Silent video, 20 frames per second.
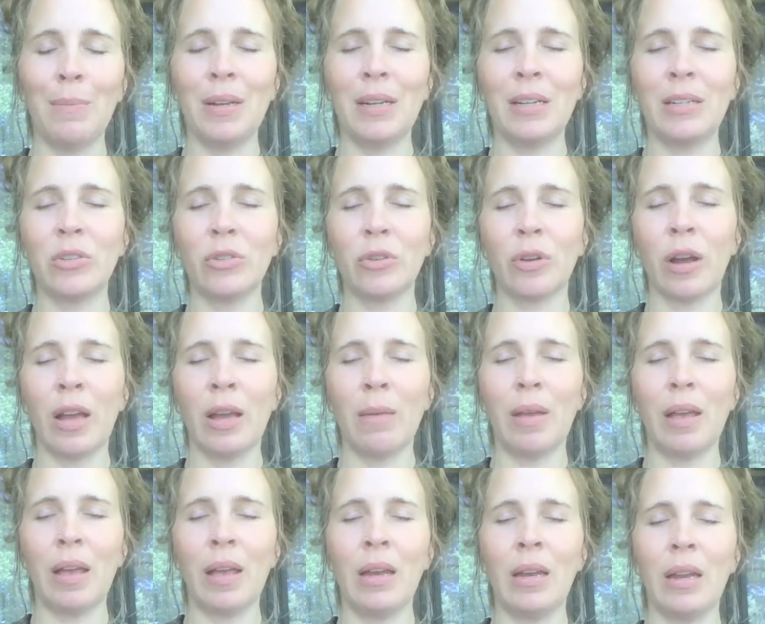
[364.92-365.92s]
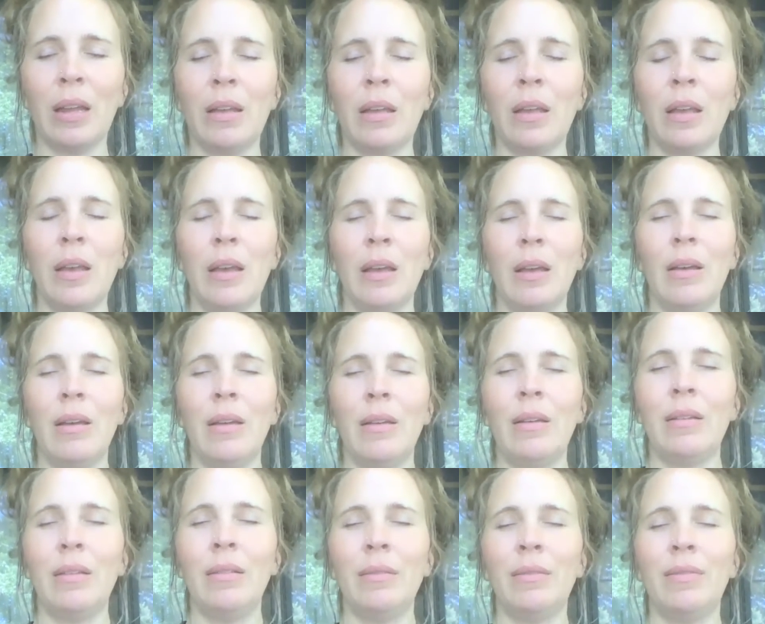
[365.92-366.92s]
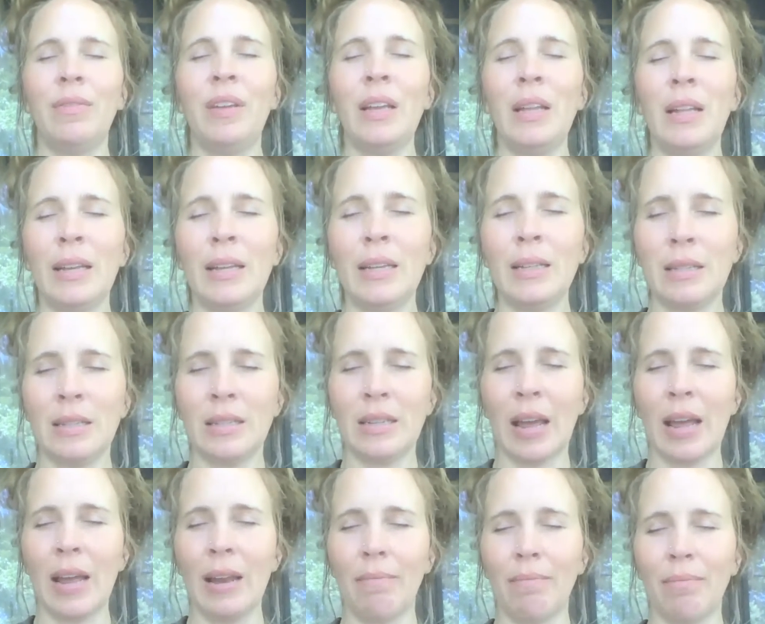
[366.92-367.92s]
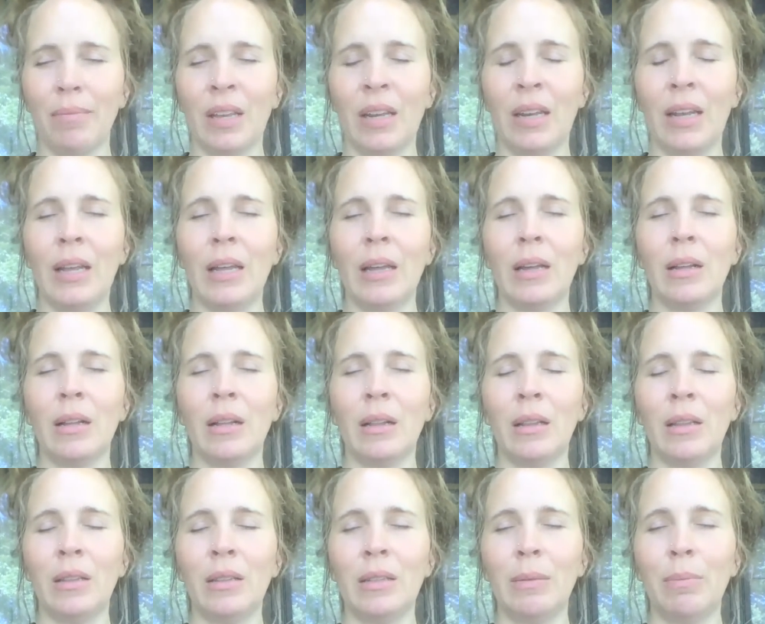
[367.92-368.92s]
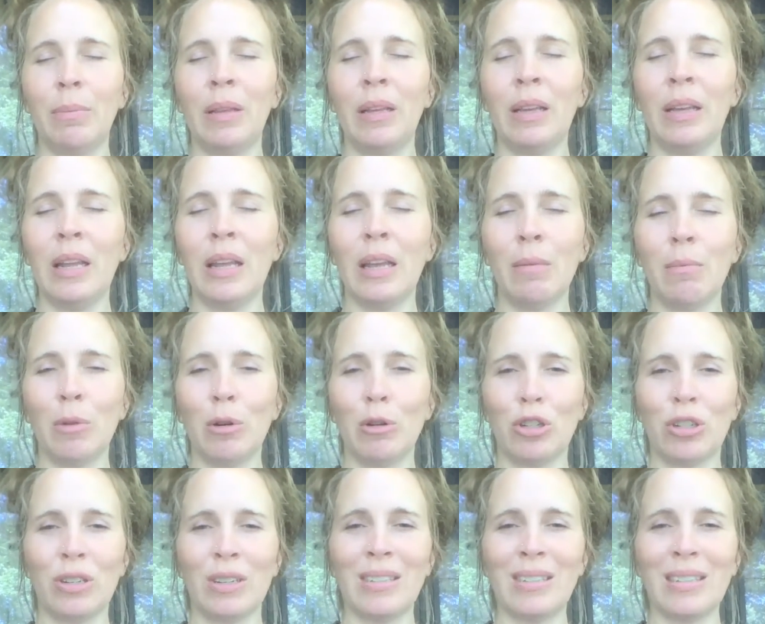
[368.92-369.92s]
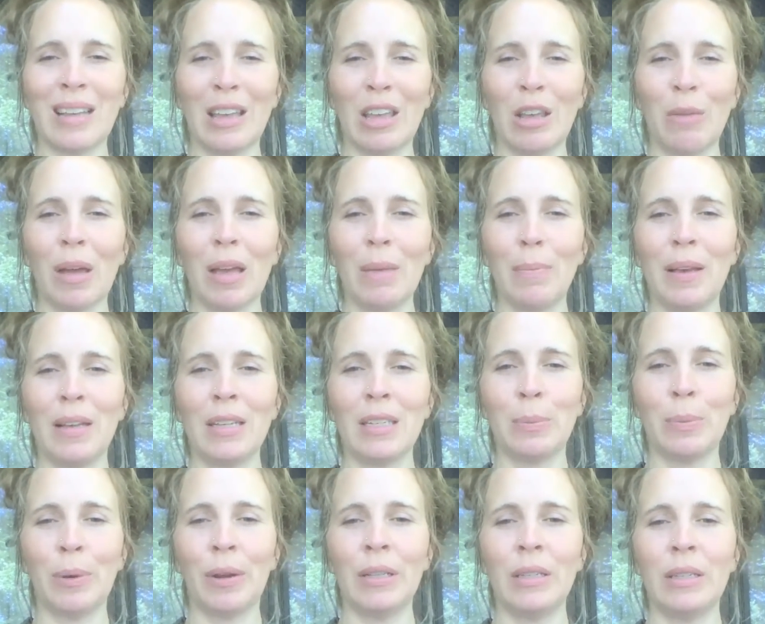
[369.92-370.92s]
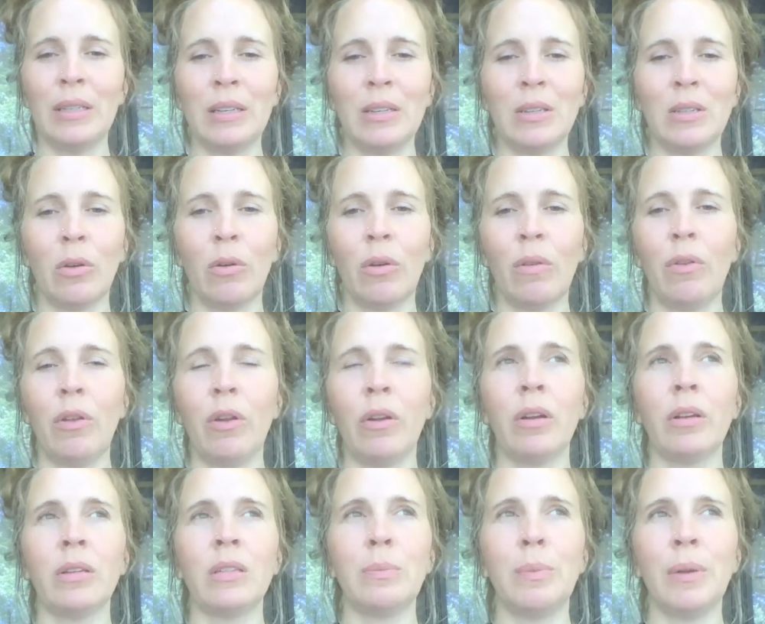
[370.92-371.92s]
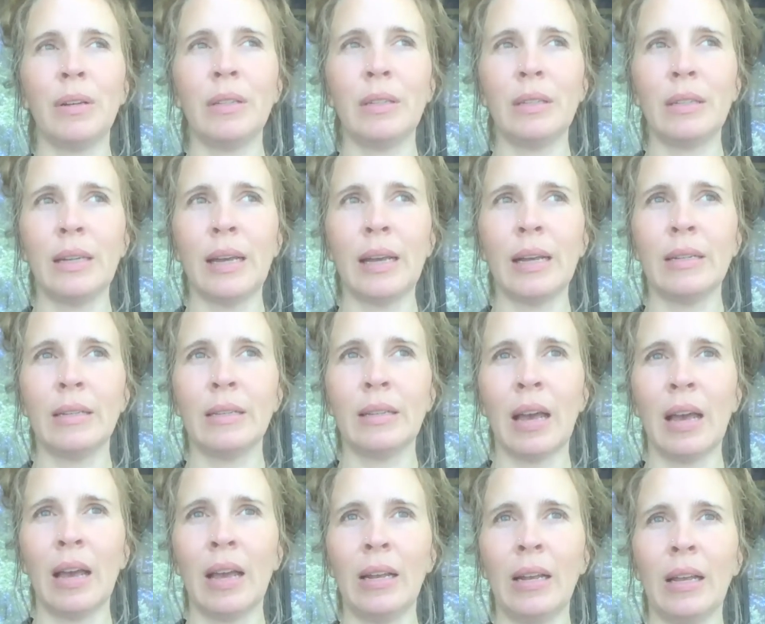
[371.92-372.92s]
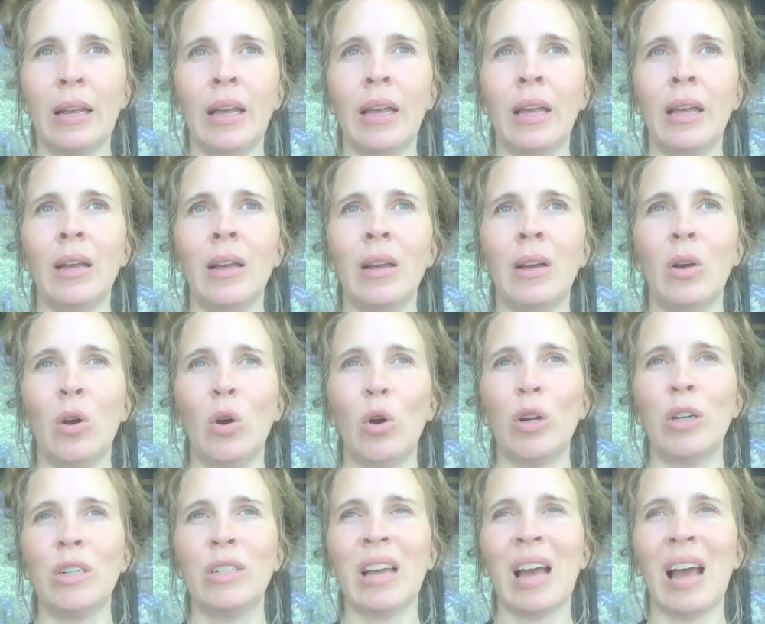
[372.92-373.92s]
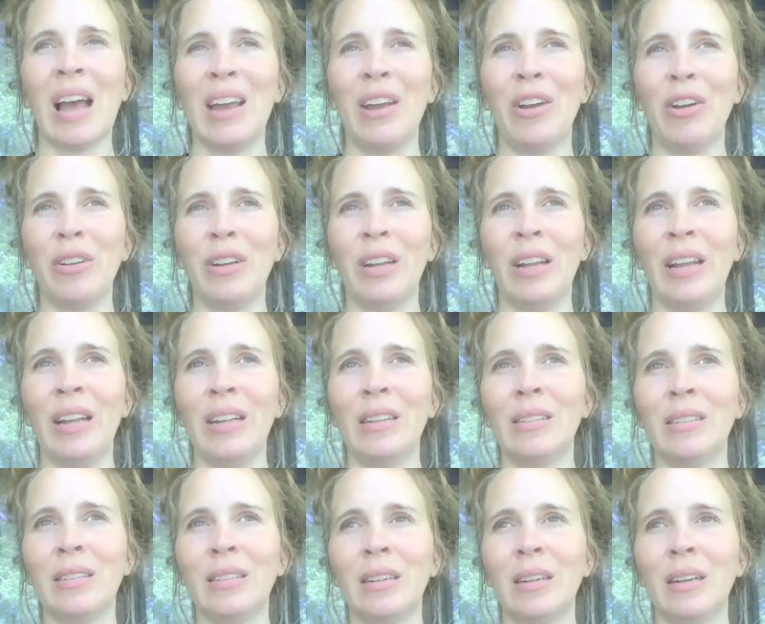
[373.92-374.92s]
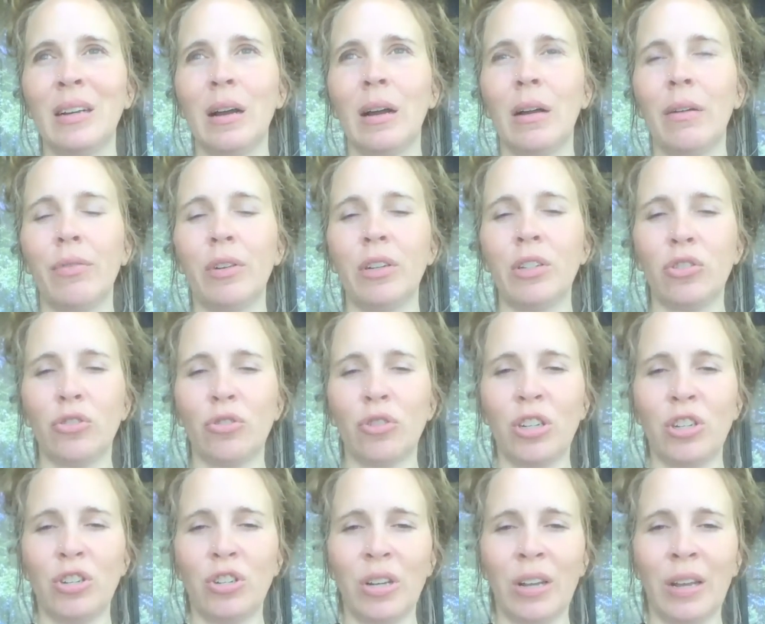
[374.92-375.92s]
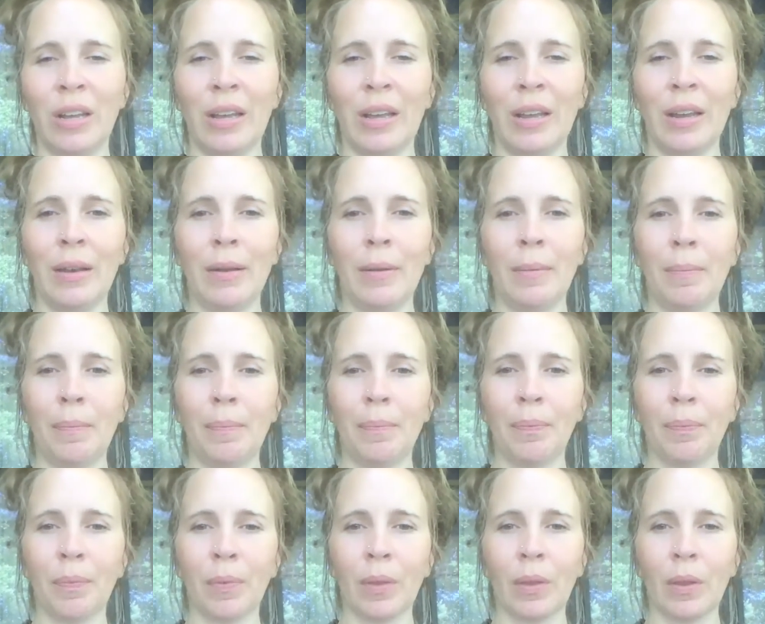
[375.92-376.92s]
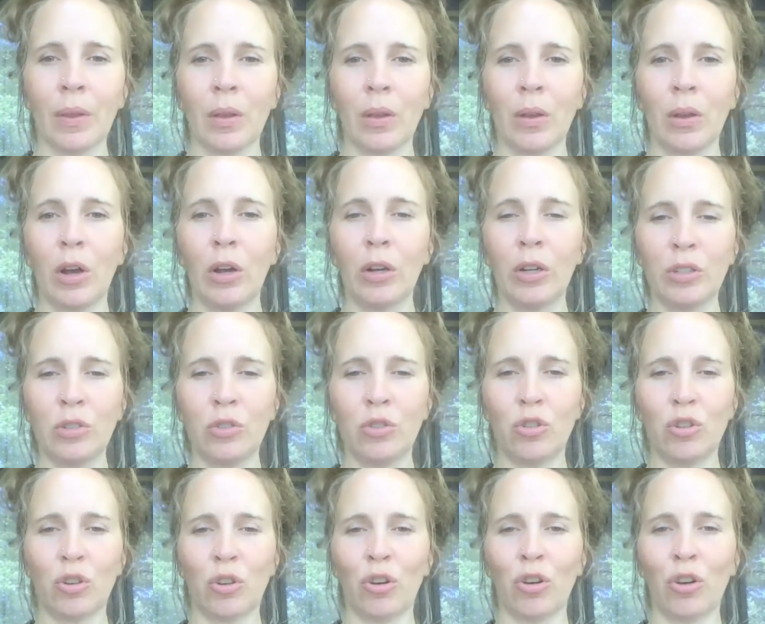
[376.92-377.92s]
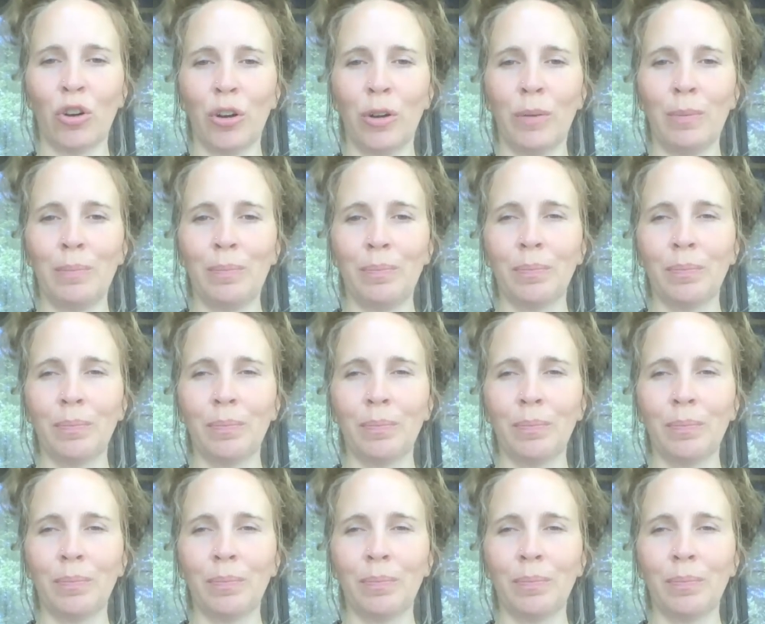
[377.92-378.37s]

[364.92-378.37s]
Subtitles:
and describe any feeling state, any depleting emotions that you might be experiencing. So if you're experiencing anxiety or tiredness or frustration or concern,